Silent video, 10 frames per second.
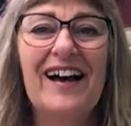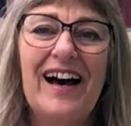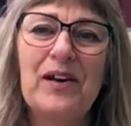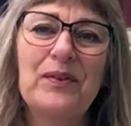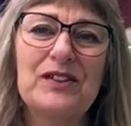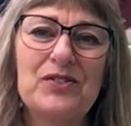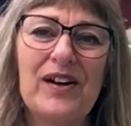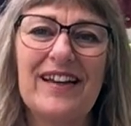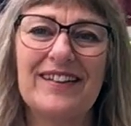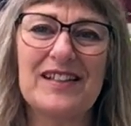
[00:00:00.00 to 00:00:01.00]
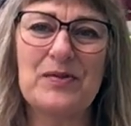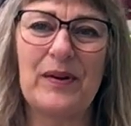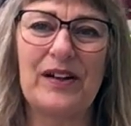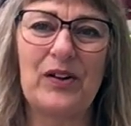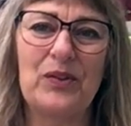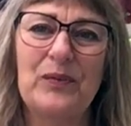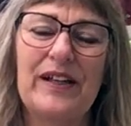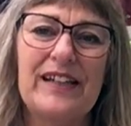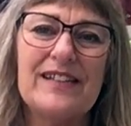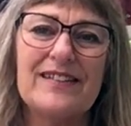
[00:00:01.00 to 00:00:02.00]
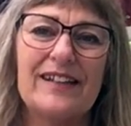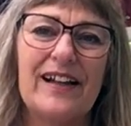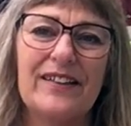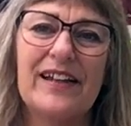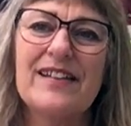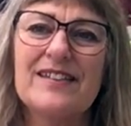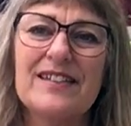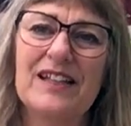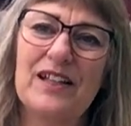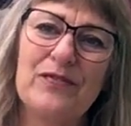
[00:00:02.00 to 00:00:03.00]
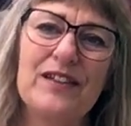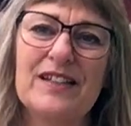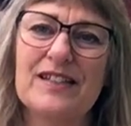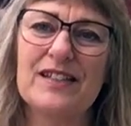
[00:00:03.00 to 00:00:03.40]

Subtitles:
I will try this one on when it's done and see if this